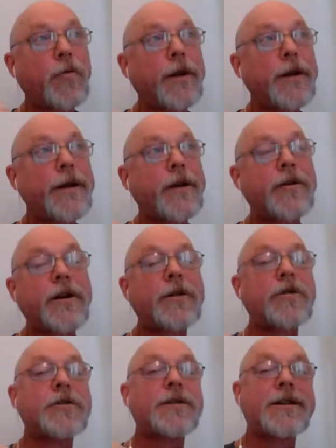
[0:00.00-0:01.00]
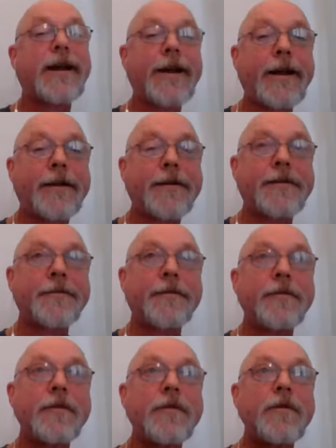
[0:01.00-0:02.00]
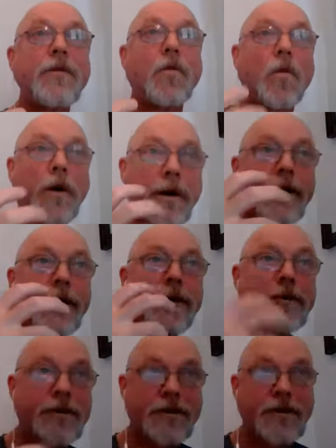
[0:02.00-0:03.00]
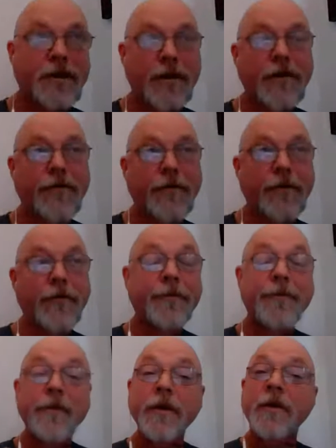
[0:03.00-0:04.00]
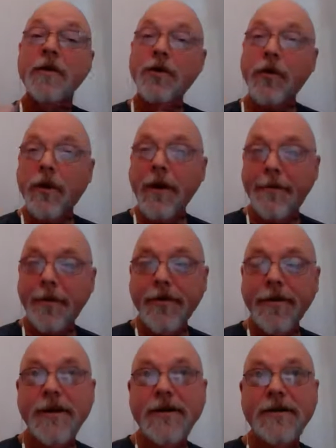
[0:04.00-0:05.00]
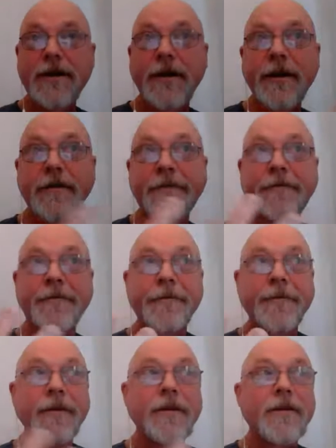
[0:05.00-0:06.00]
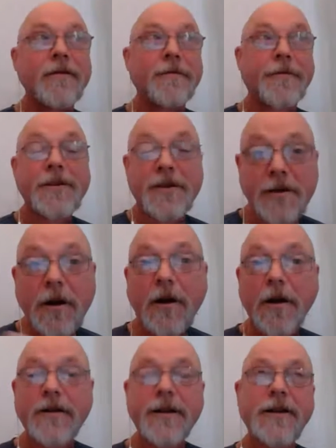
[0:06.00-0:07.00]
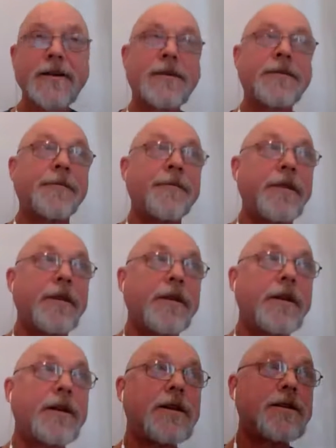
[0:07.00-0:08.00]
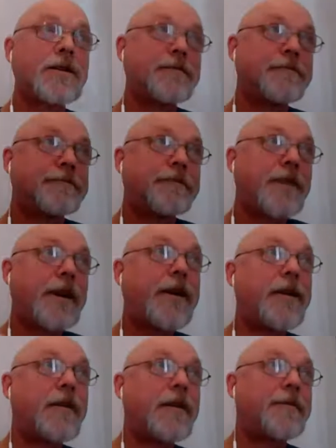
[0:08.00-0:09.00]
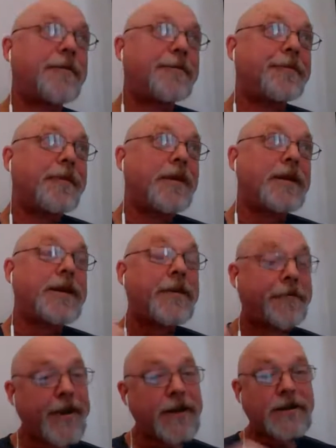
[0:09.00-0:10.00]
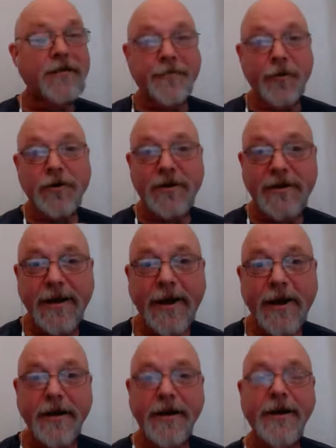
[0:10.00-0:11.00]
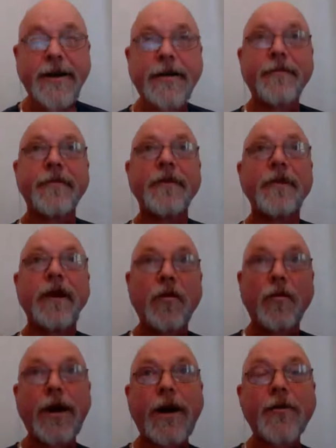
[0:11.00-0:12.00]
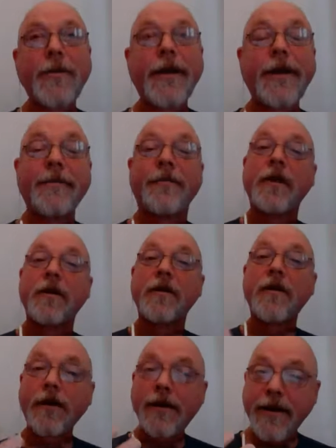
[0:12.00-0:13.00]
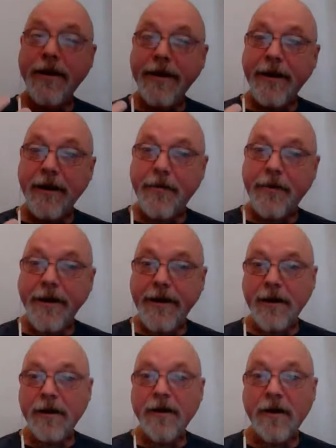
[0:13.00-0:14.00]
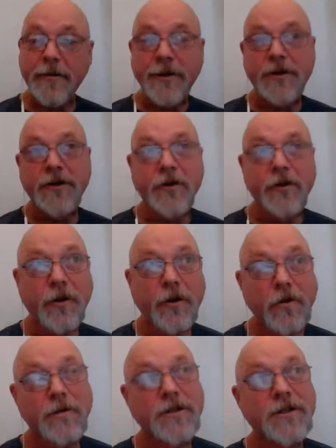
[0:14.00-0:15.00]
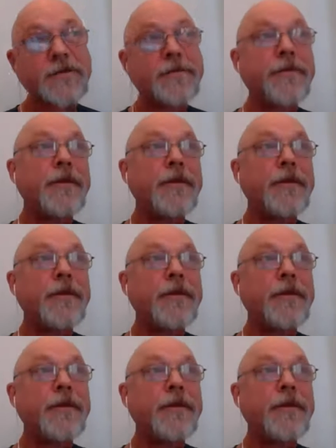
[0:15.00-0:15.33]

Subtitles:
really could understand what I had just gone through. So I built this kind of facade, this kind of defensive personality around me, not letting anybody get a little bit too close.